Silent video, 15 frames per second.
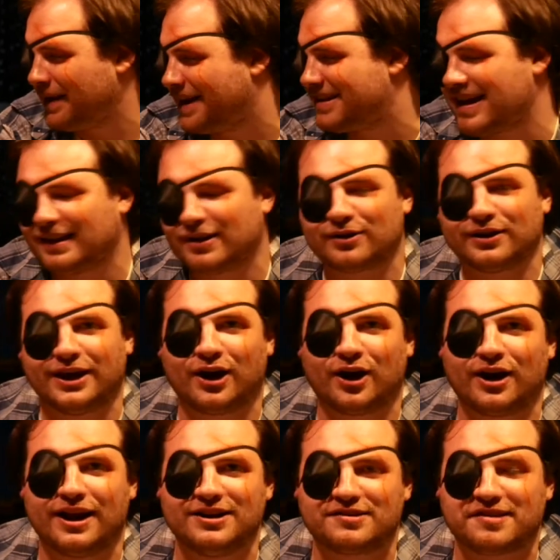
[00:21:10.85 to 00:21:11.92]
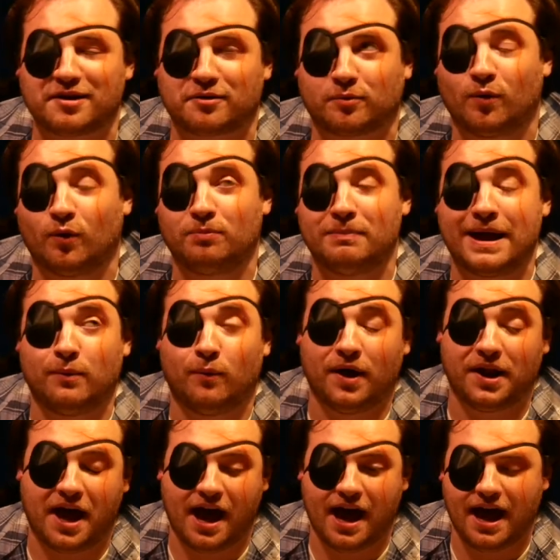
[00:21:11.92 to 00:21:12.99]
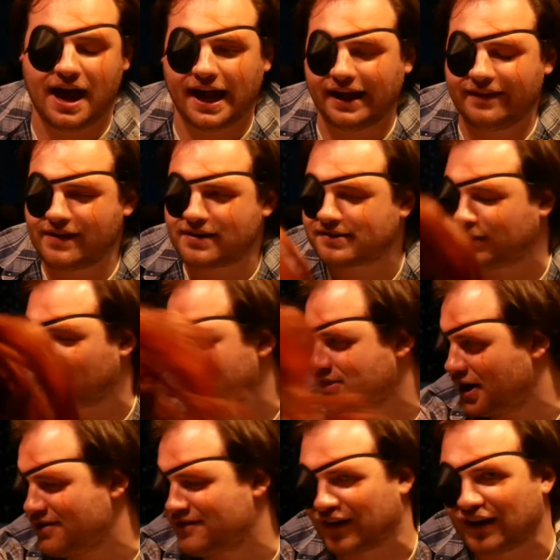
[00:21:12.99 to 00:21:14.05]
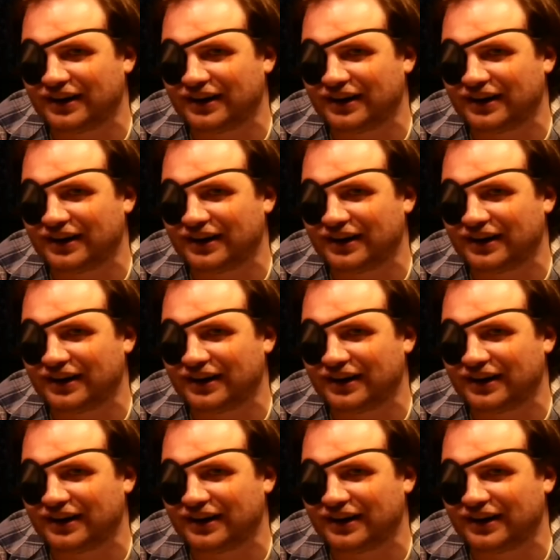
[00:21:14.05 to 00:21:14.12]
Because I literally heard it, just like rolled my one eye, and then just looked over.